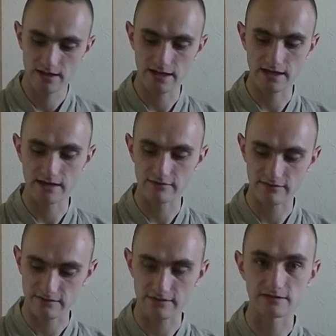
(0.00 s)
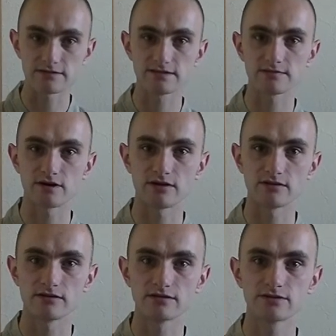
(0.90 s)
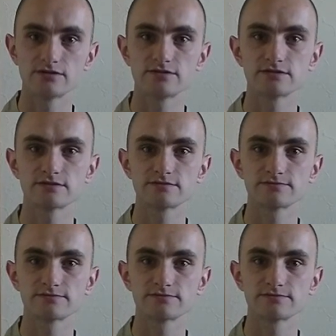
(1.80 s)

I have a small cuse.